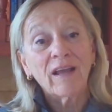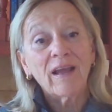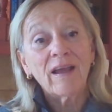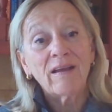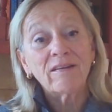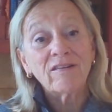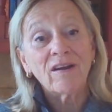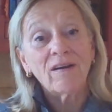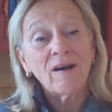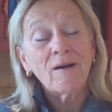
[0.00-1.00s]
and
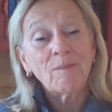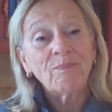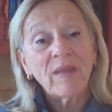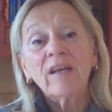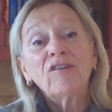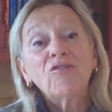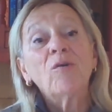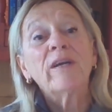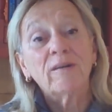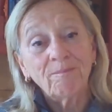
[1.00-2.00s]

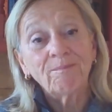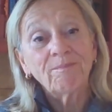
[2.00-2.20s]
enjoyed it.